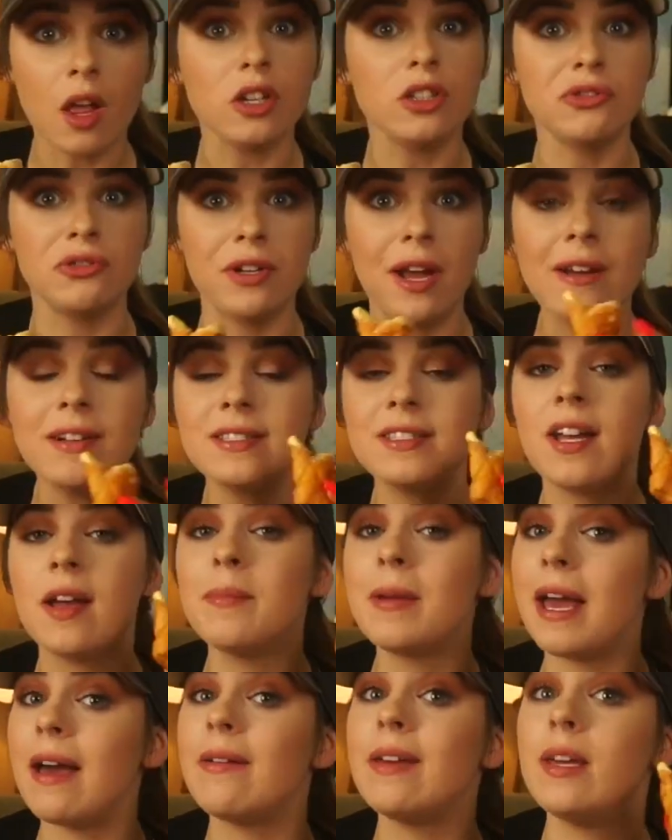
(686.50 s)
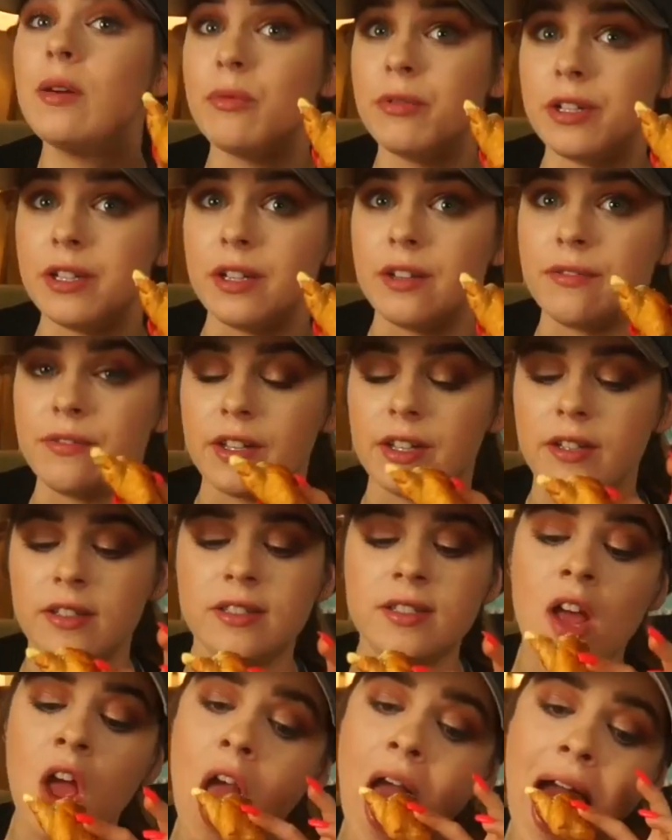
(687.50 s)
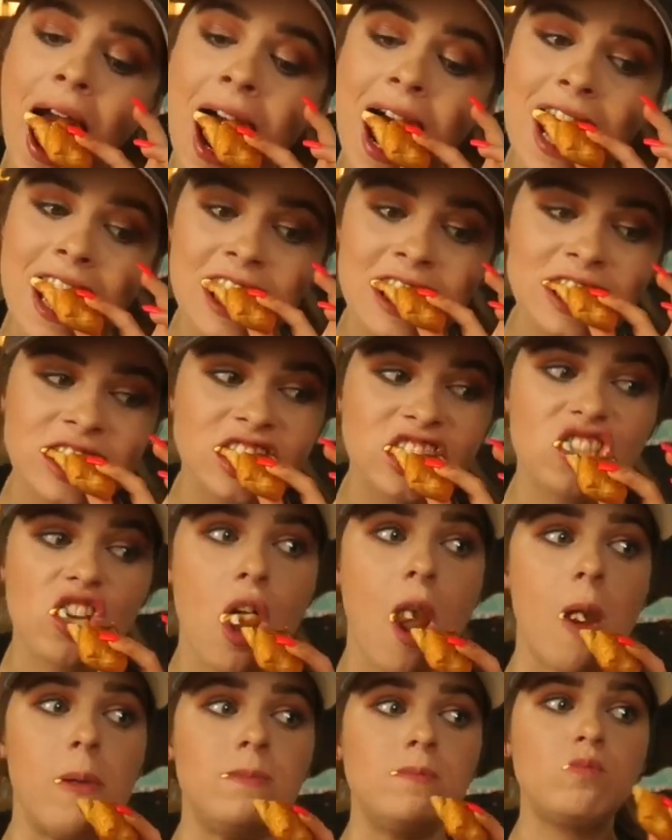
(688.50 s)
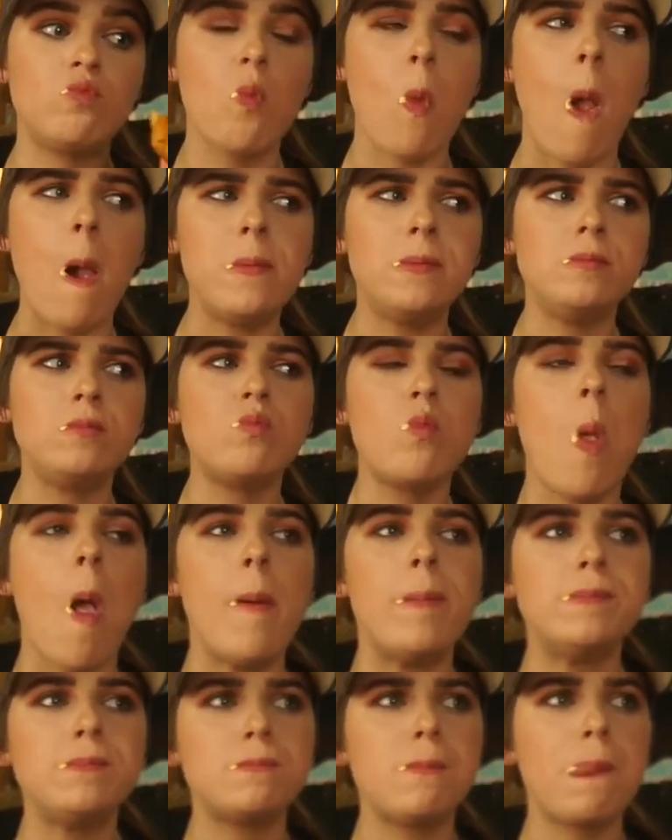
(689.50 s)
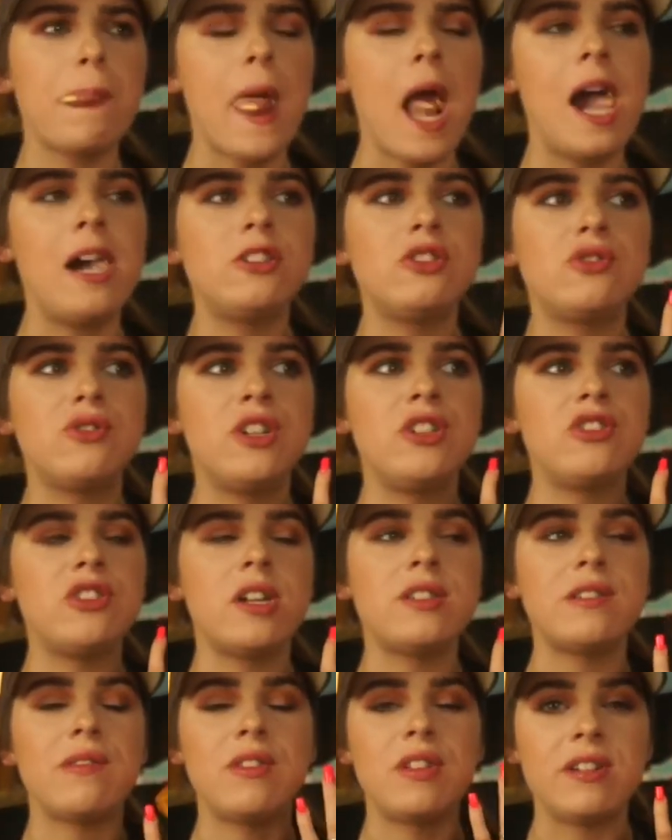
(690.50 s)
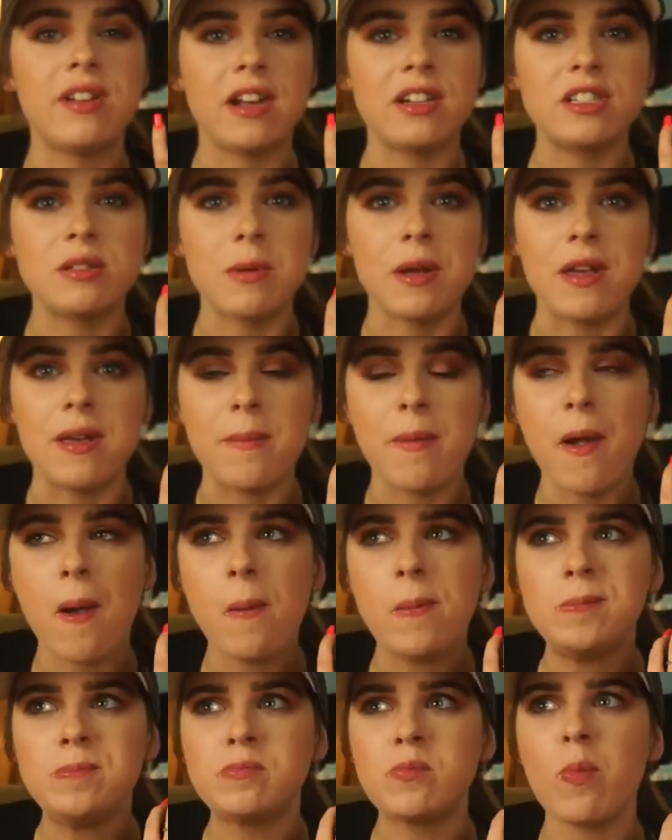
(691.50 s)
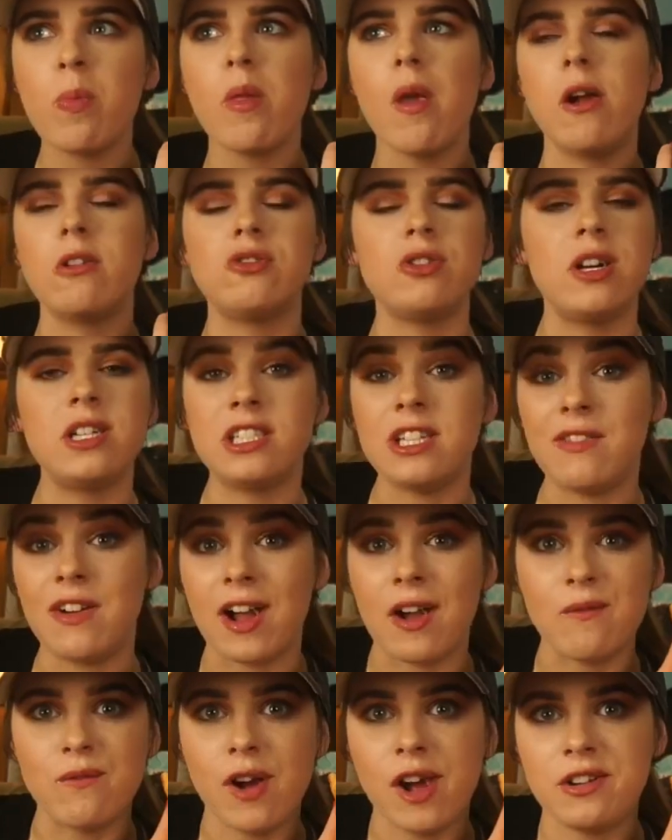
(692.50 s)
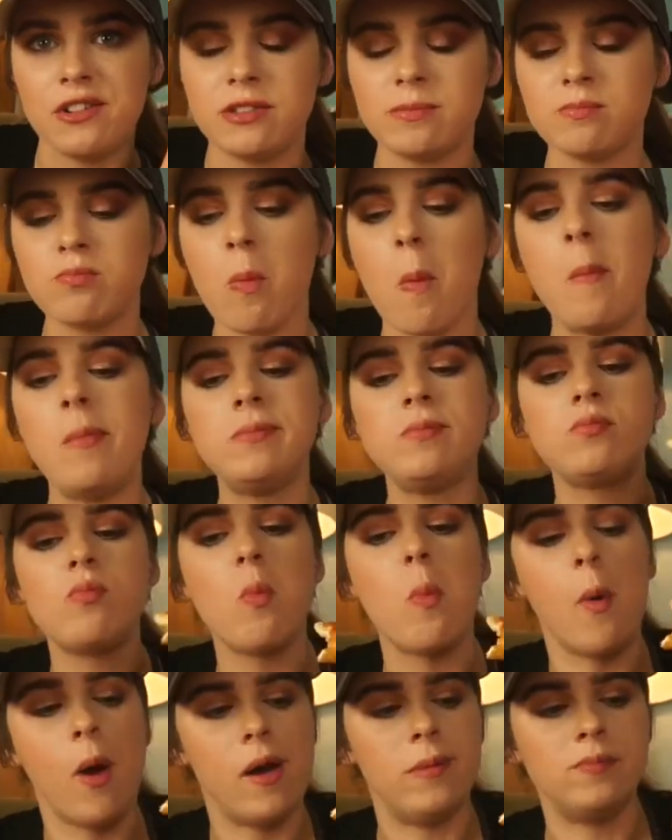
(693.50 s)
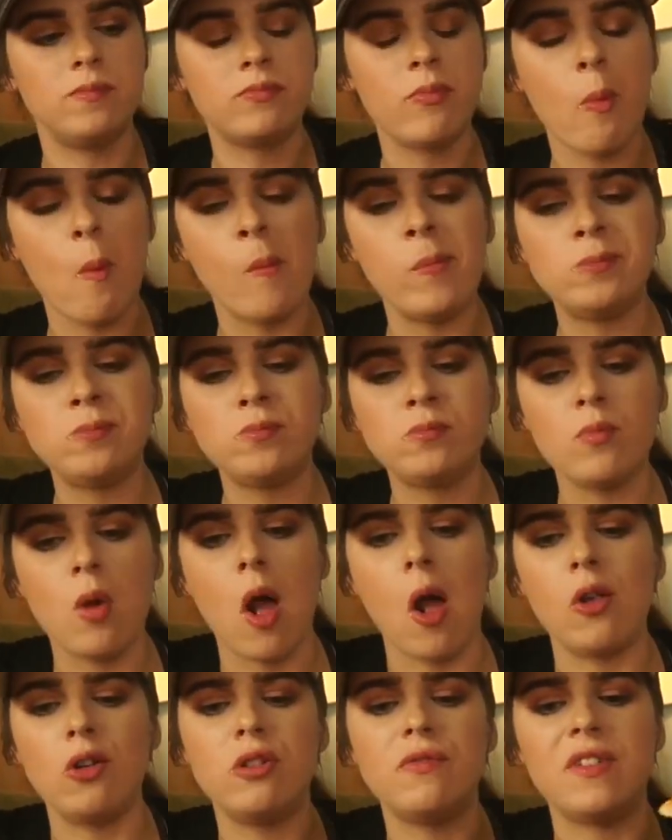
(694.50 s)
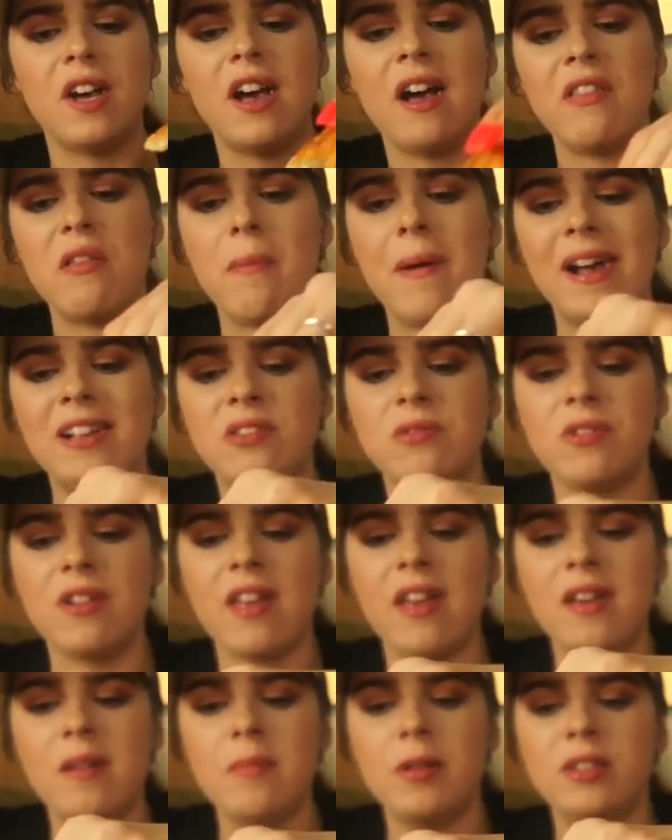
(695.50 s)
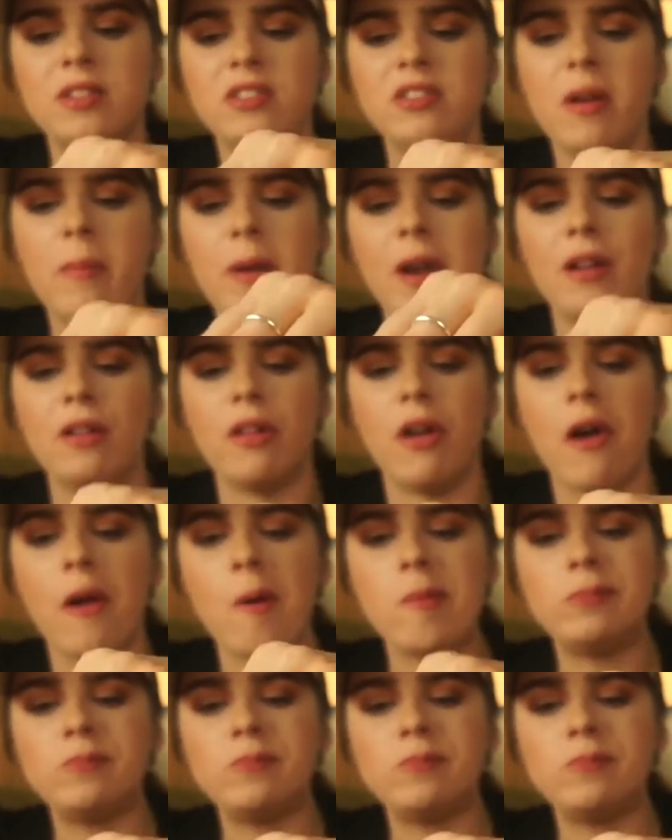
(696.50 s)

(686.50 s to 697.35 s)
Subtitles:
So now he's telling me how he really feels. I had screenshots of the text in my email. I'll try to see if I can find them, but I don't know if I have the password to that email still, but I'll look.